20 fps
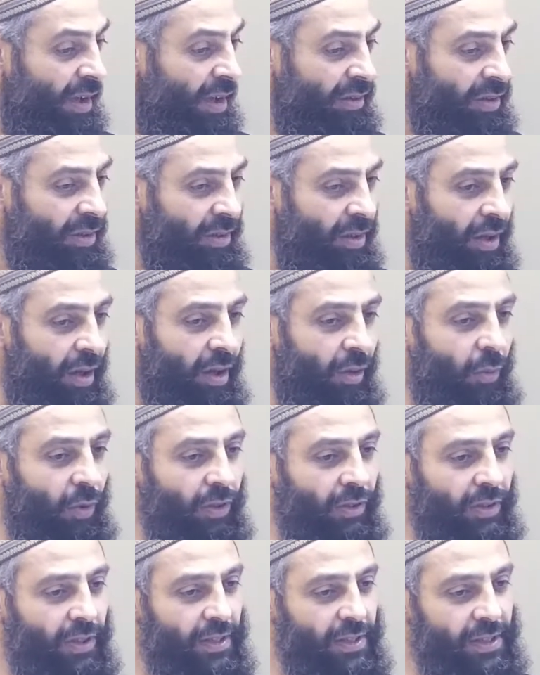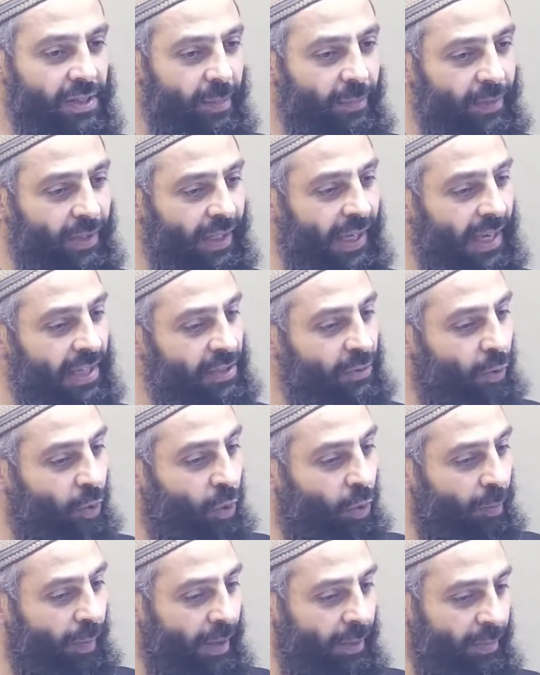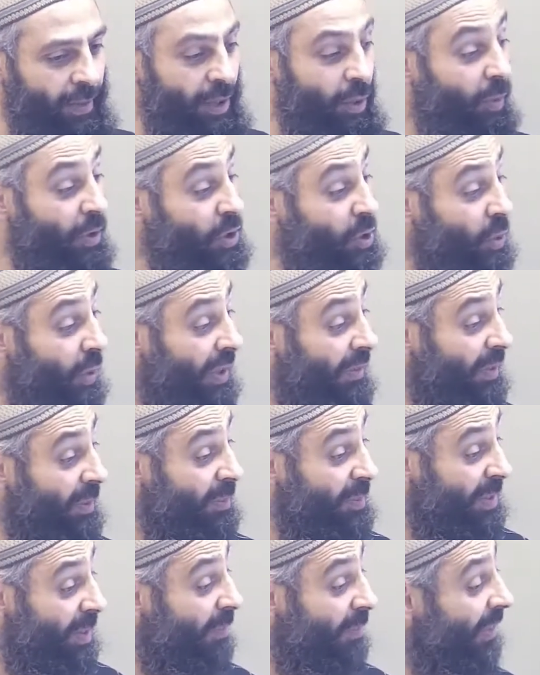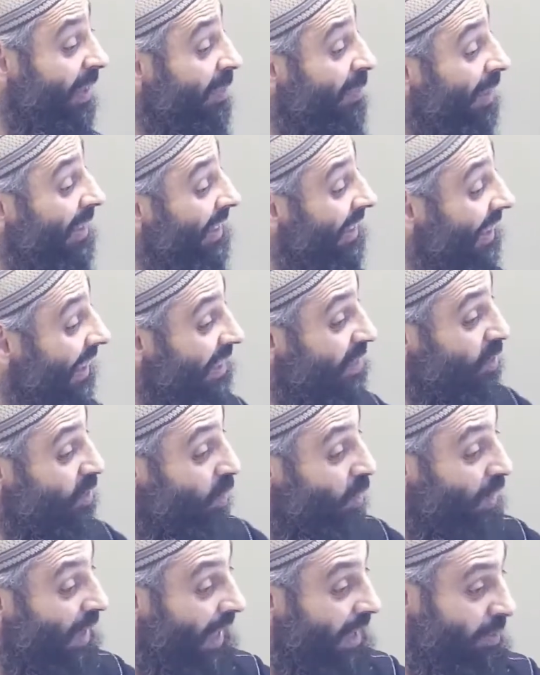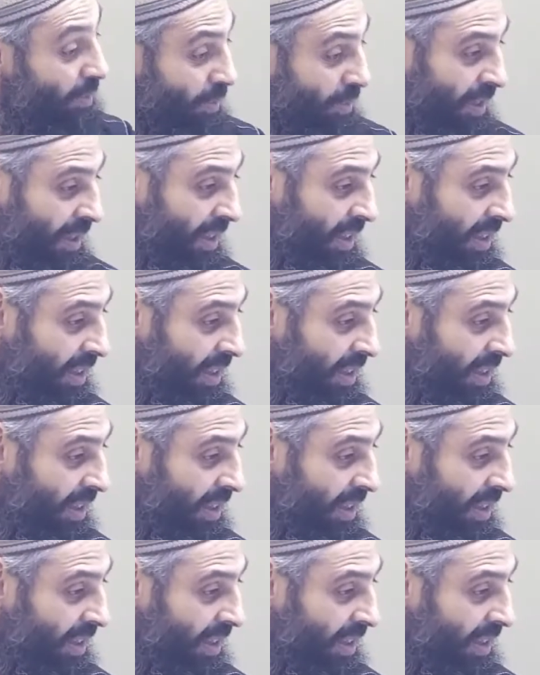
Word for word: Allah wanted something else for Khubayb. He wants to give him something better than his own life.